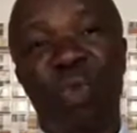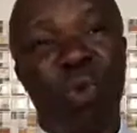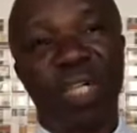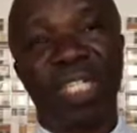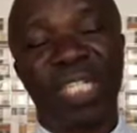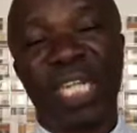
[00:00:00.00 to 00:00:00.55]

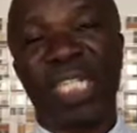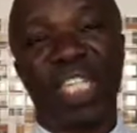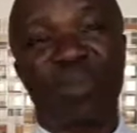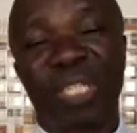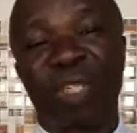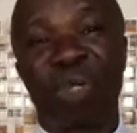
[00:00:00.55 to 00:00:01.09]
one that this
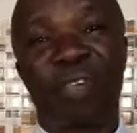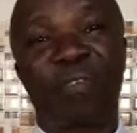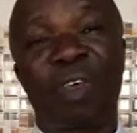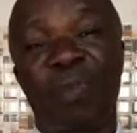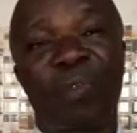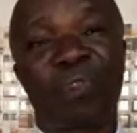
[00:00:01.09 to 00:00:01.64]
particular
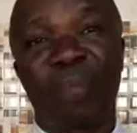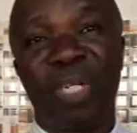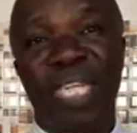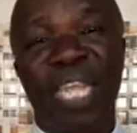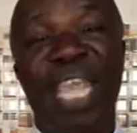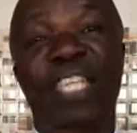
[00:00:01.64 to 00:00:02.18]
fam
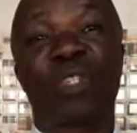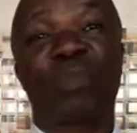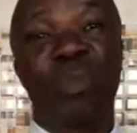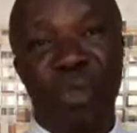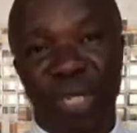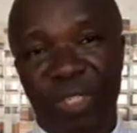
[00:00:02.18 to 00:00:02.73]
family
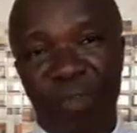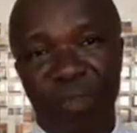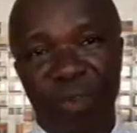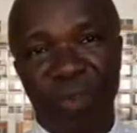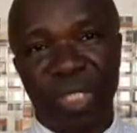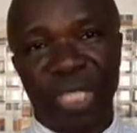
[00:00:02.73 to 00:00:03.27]
experienced.
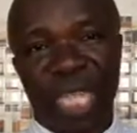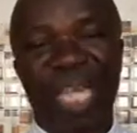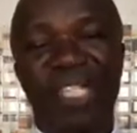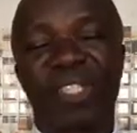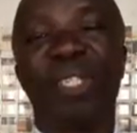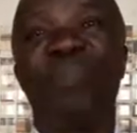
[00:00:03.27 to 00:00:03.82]
And
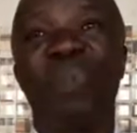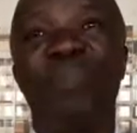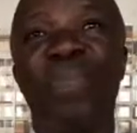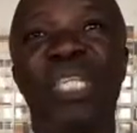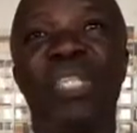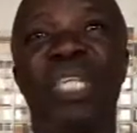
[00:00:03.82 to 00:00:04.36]
it simply
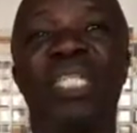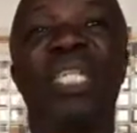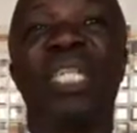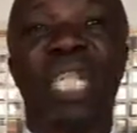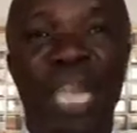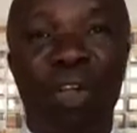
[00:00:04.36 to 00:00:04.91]
means the
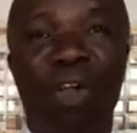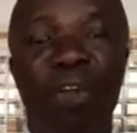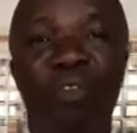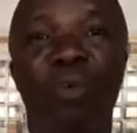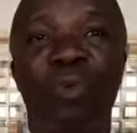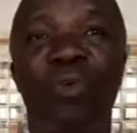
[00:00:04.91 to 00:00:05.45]
lack
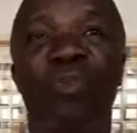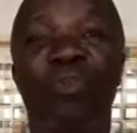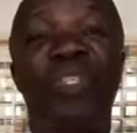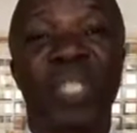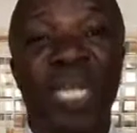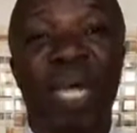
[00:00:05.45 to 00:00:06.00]
of
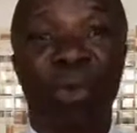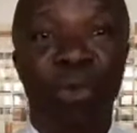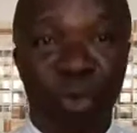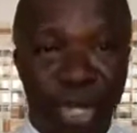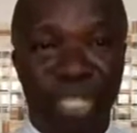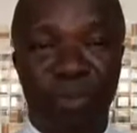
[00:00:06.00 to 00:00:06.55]
physical
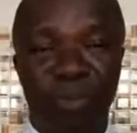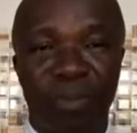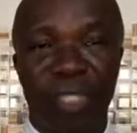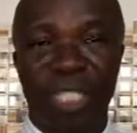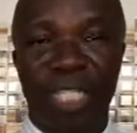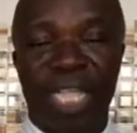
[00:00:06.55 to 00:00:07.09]
rain.
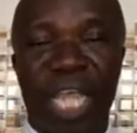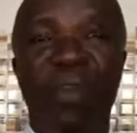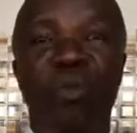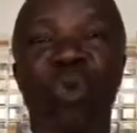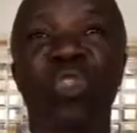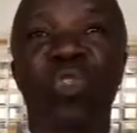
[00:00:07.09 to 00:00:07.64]

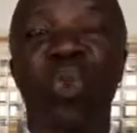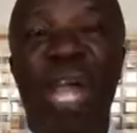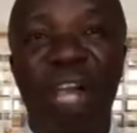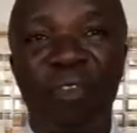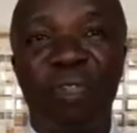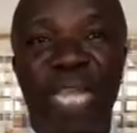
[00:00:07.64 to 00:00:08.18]
And once you
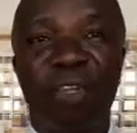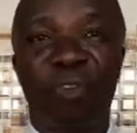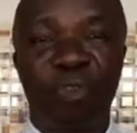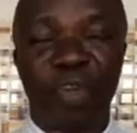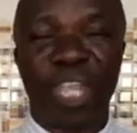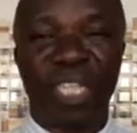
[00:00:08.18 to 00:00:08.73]
have lack
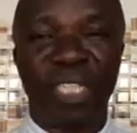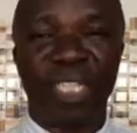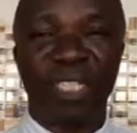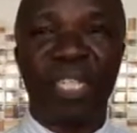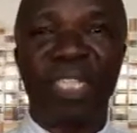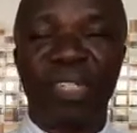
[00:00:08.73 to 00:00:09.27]
of rain,
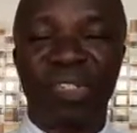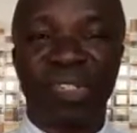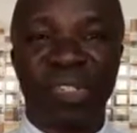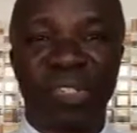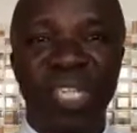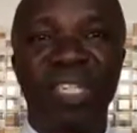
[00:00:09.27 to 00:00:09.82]
then the
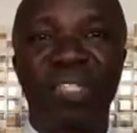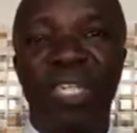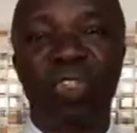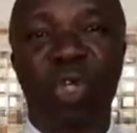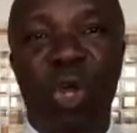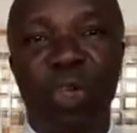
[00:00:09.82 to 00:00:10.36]
seed
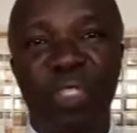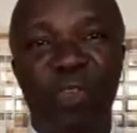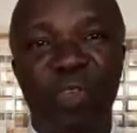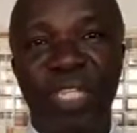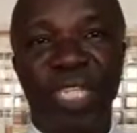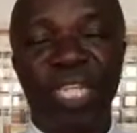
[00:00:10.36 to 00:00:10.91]
that you
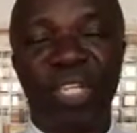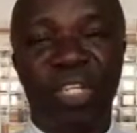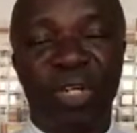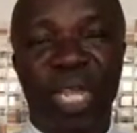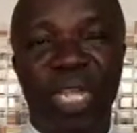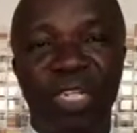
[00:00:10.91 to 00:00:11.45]
cultivate in the
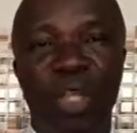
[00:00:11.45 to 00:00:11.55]
ground